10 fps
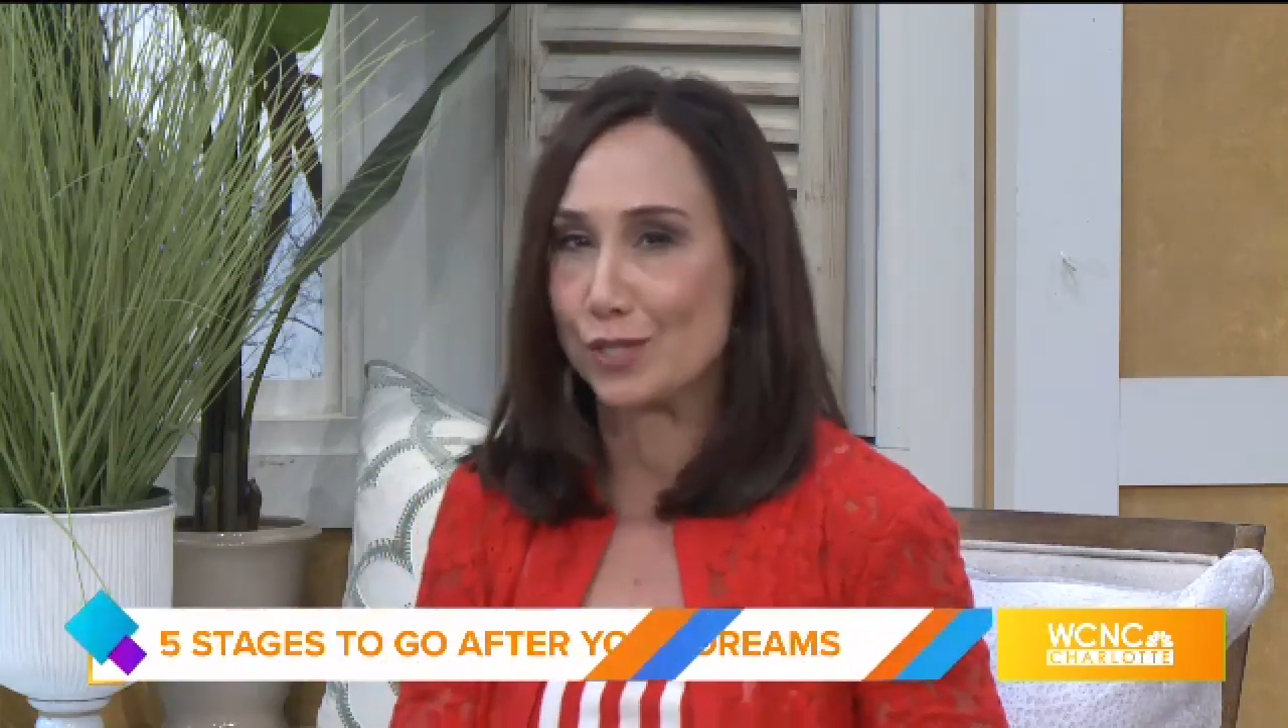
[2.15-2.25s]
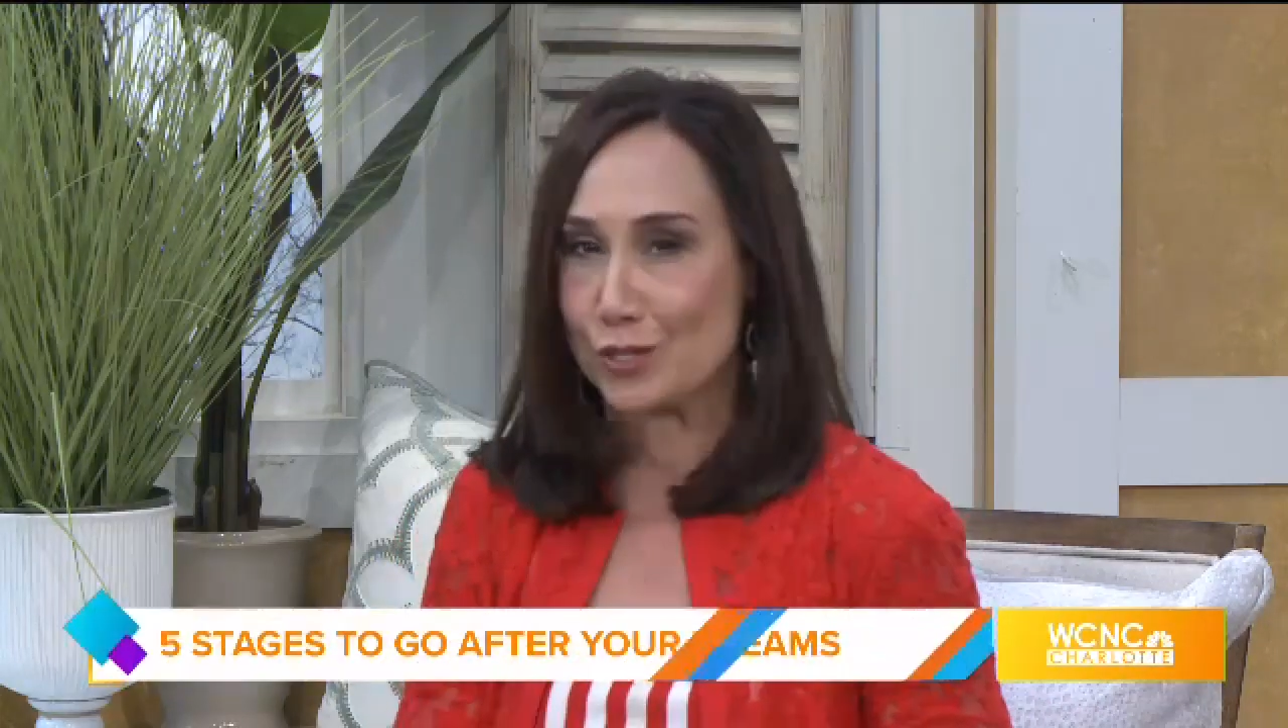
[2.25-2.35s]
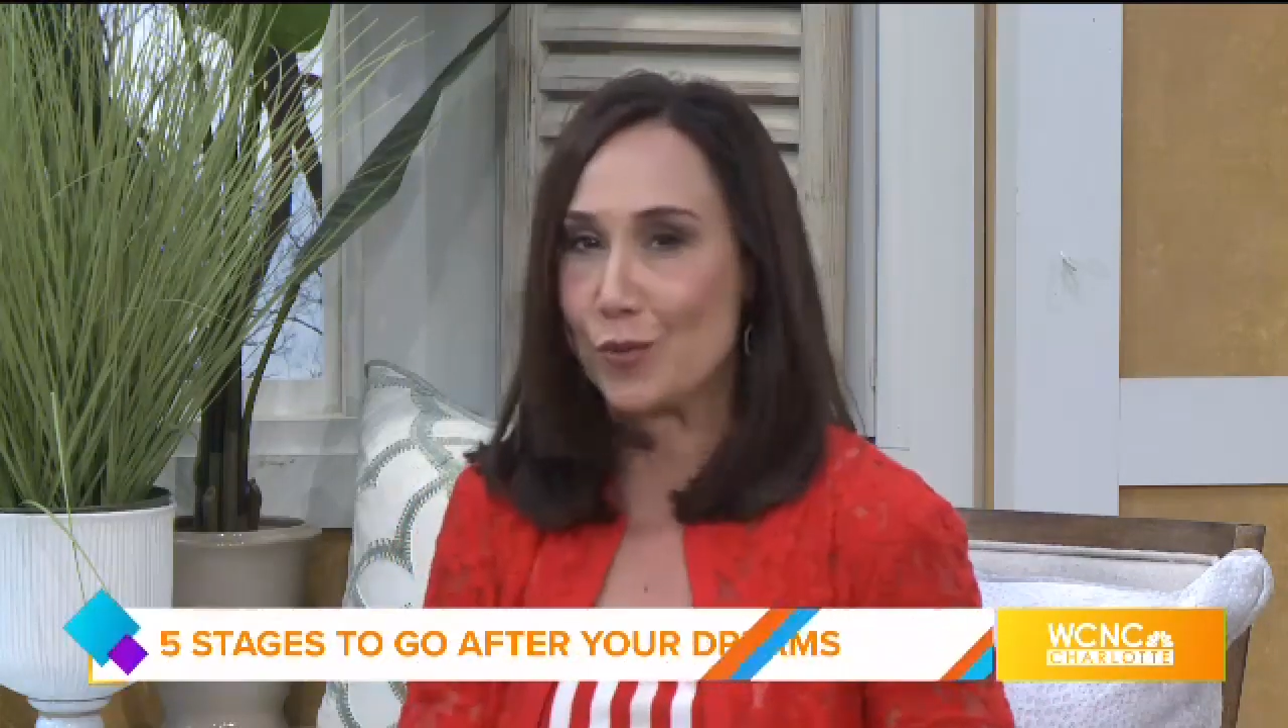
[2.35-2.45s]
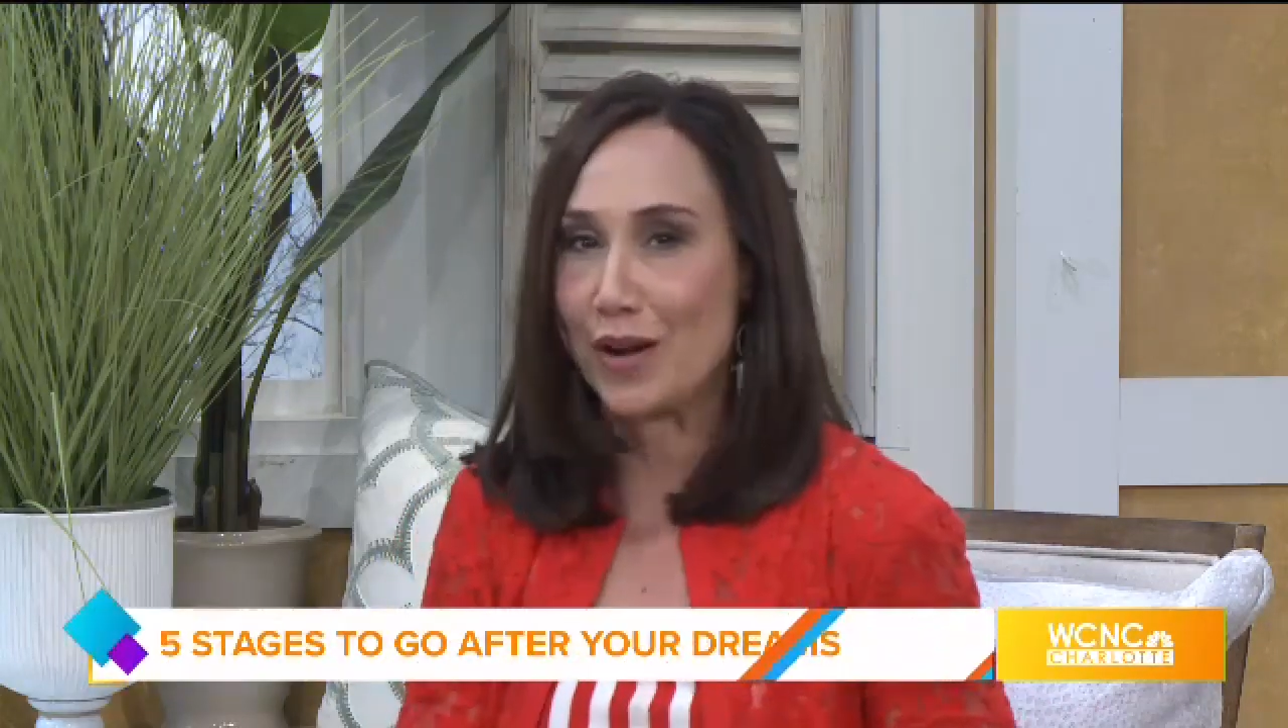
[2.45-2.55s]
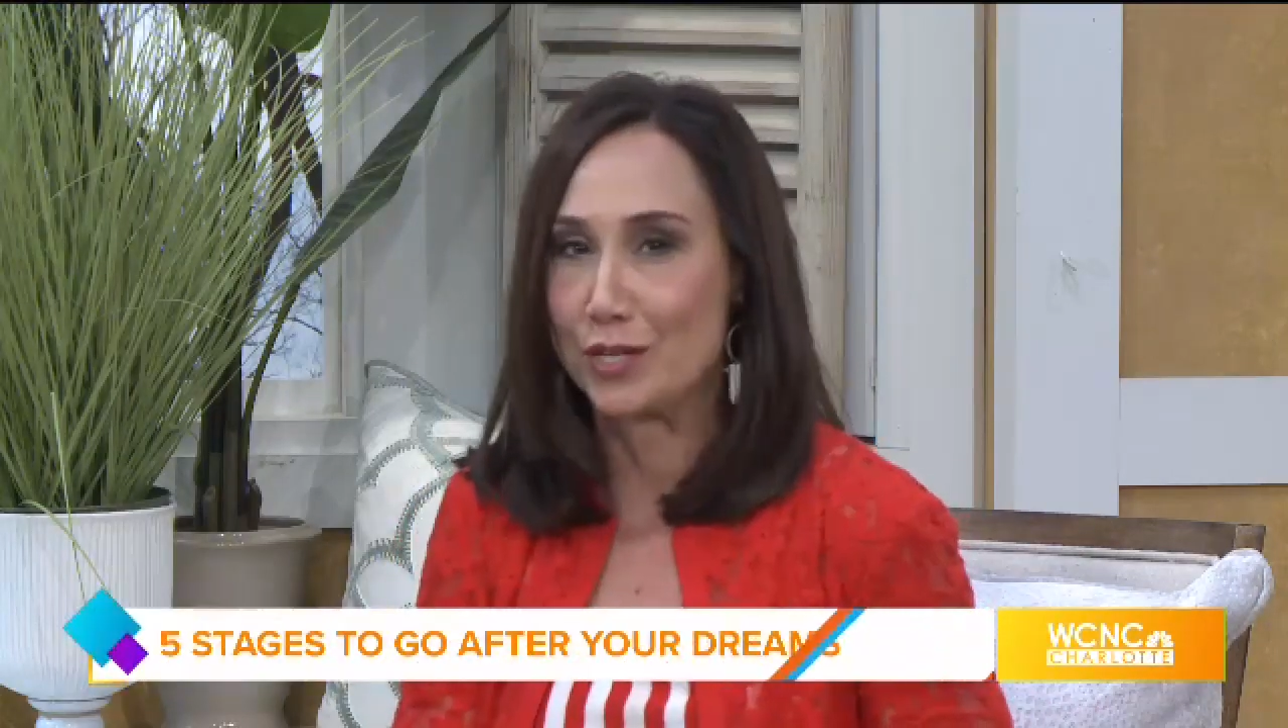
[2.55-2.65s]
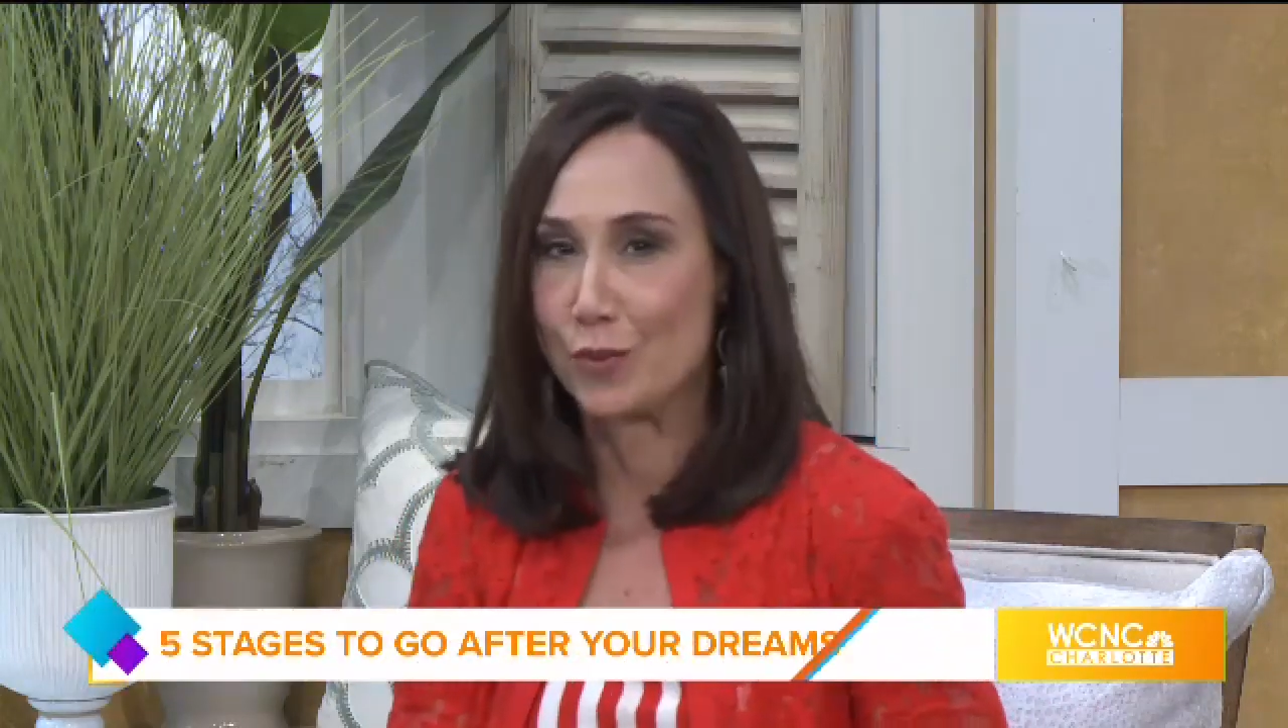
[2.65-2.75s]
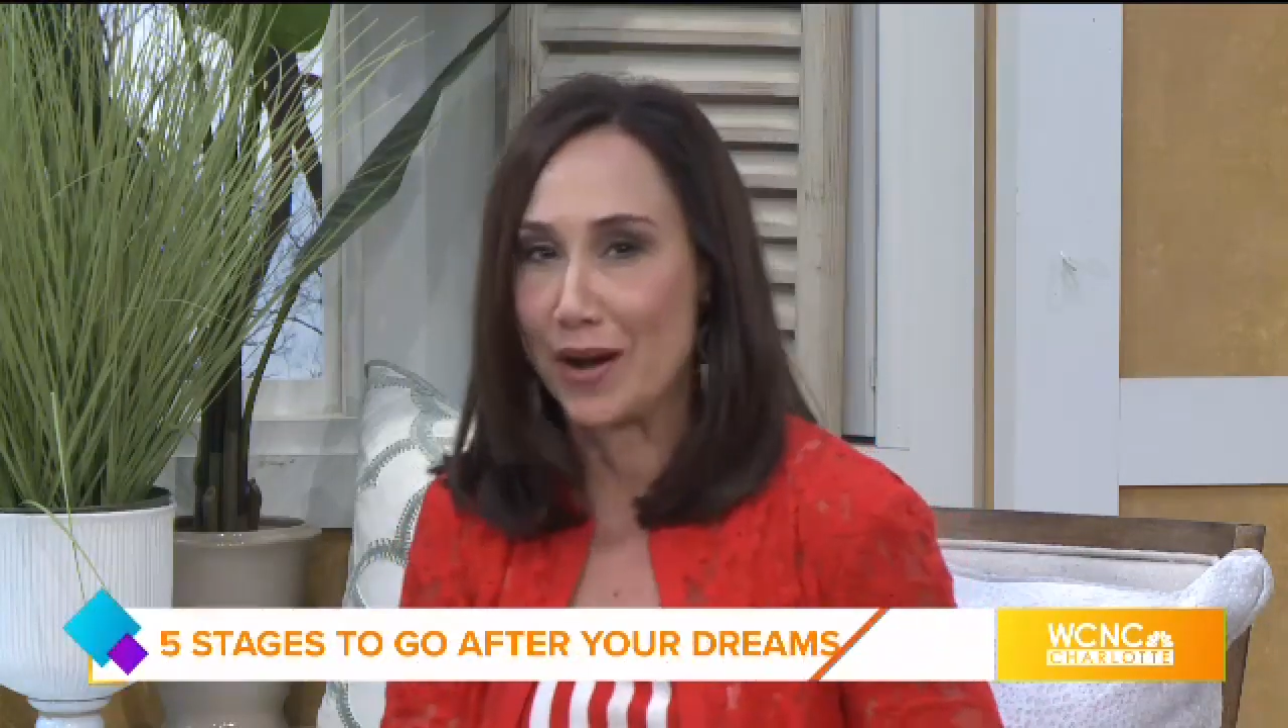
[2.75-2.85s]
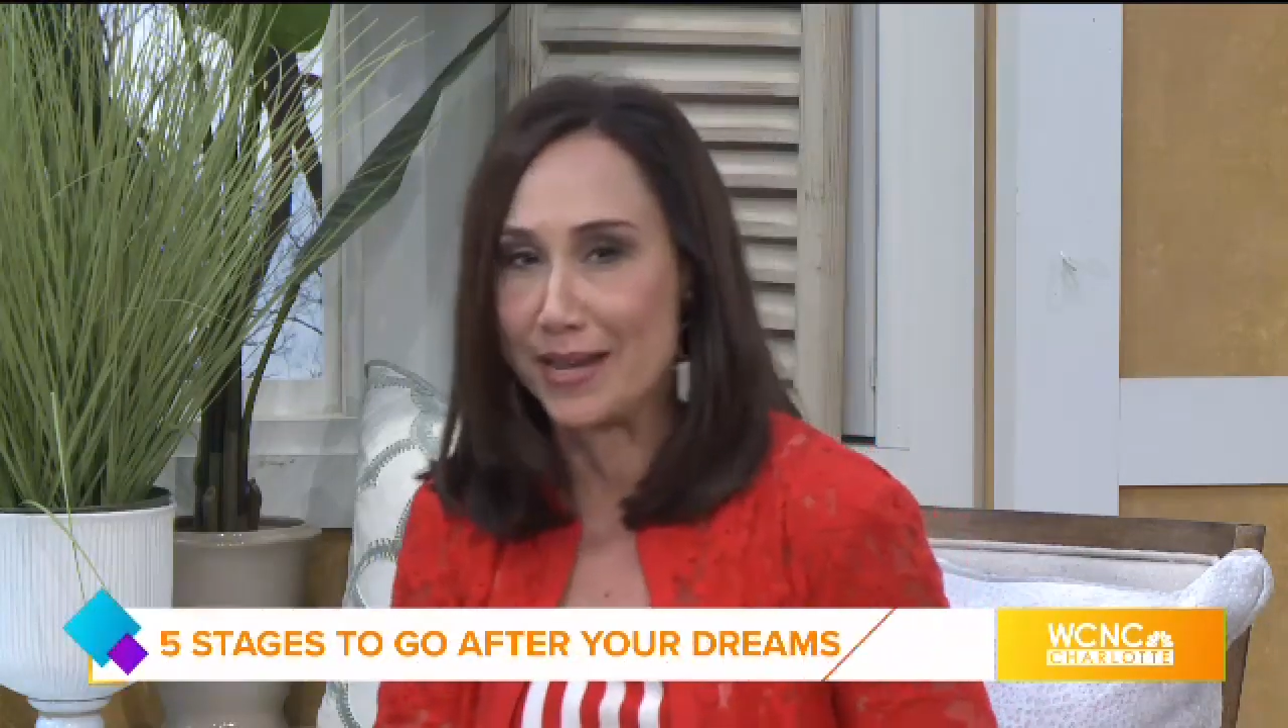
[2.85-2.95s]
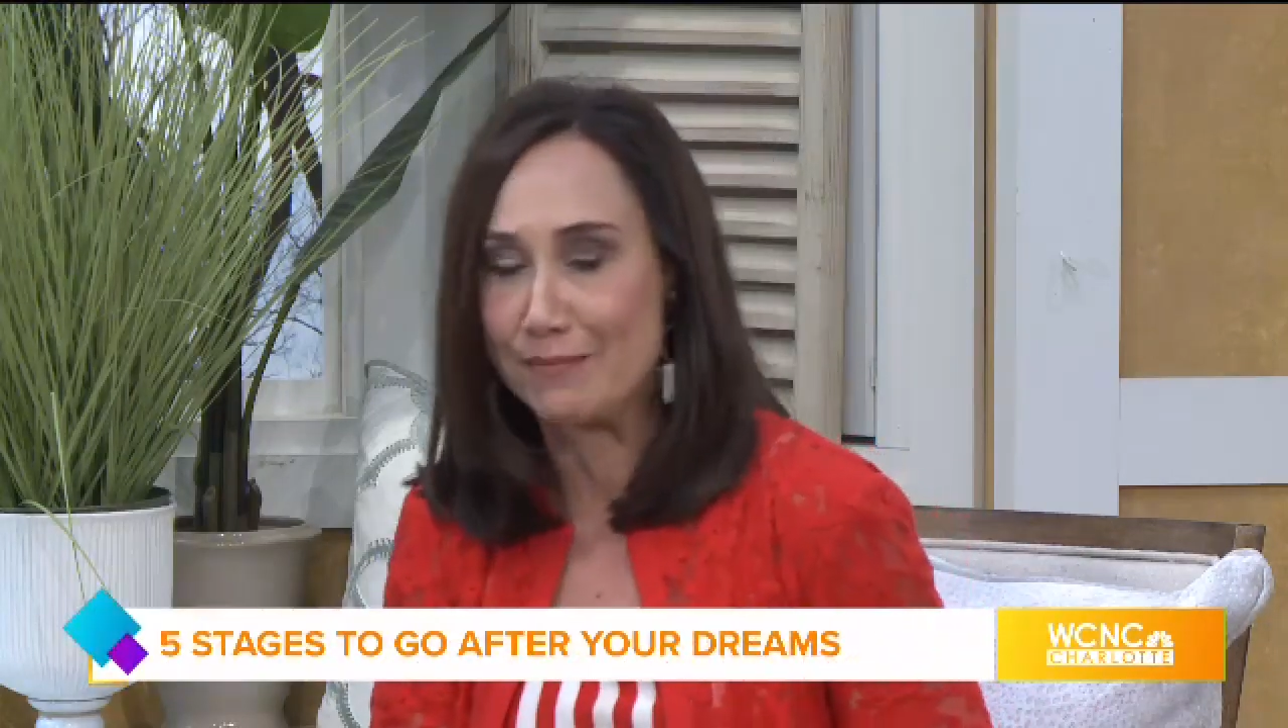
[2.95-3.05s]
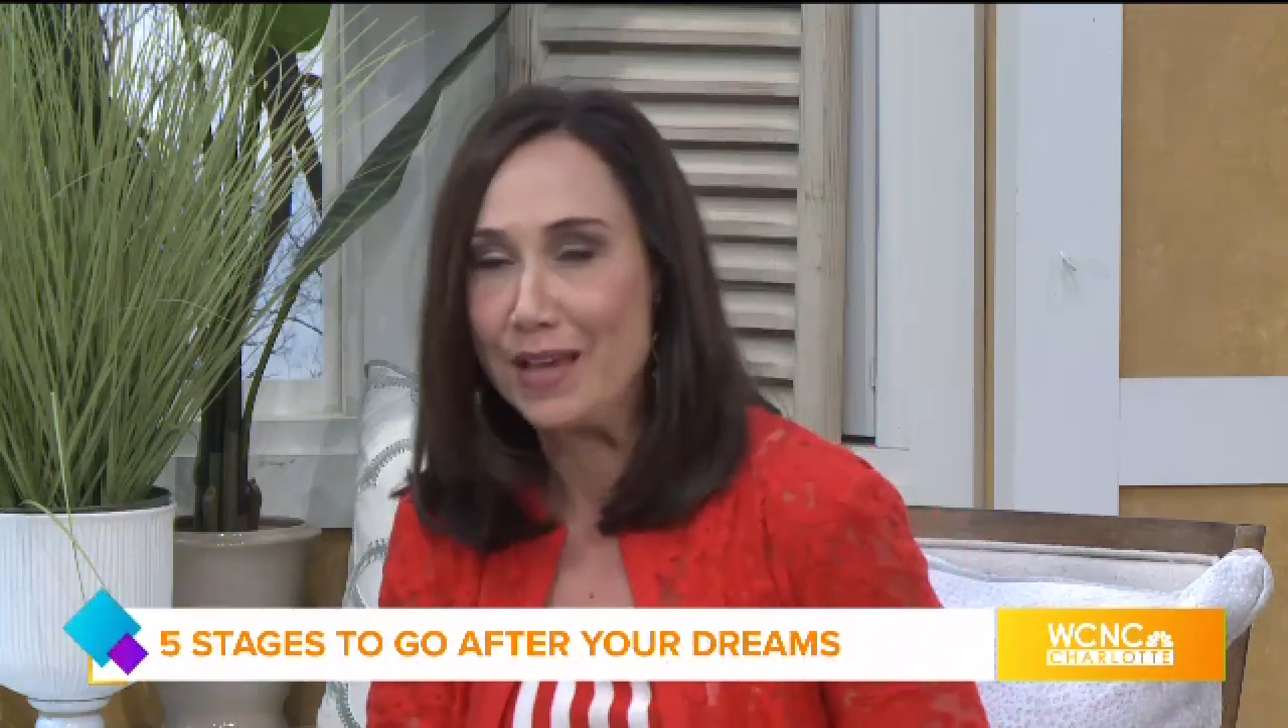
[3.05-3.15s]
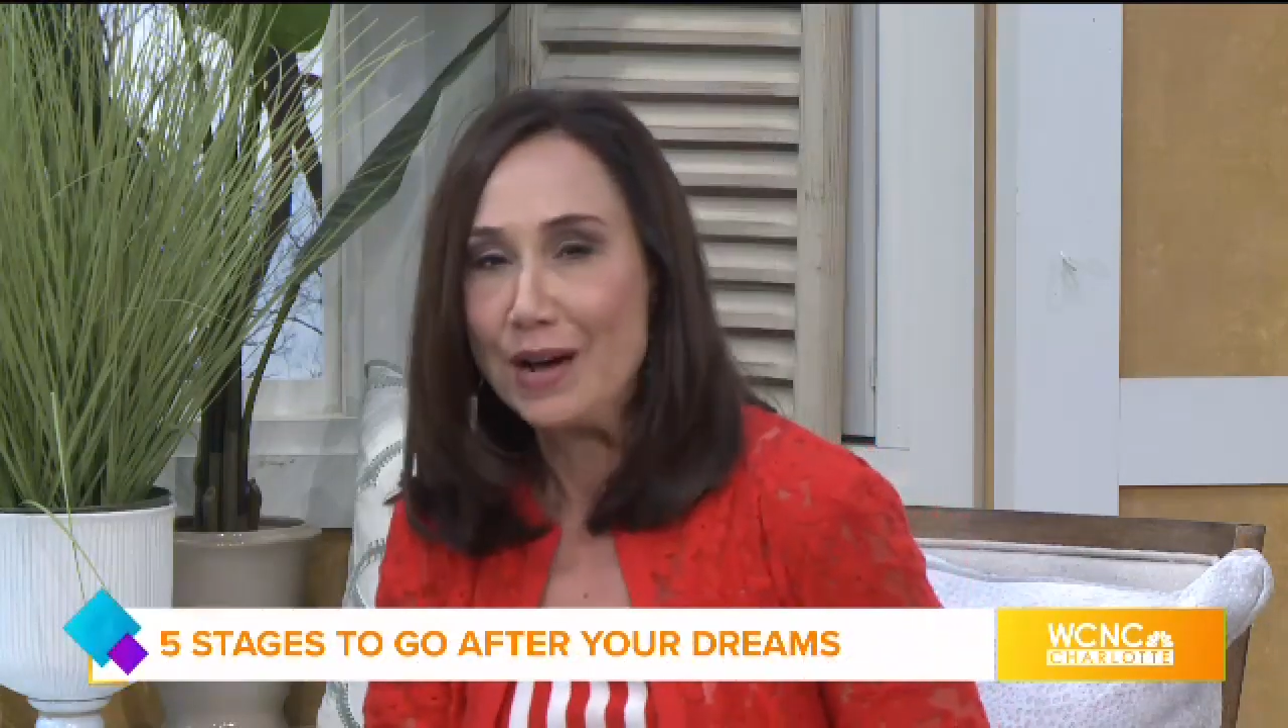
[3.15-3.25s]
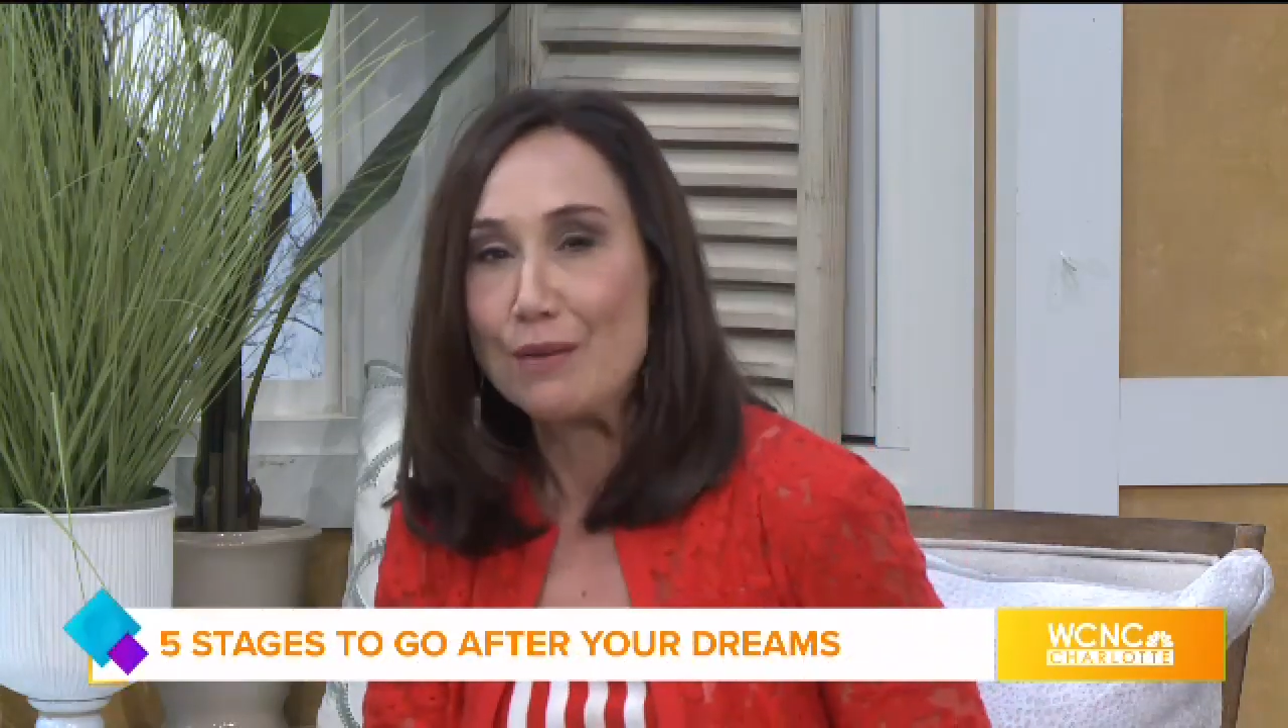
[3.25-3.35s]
in 2020.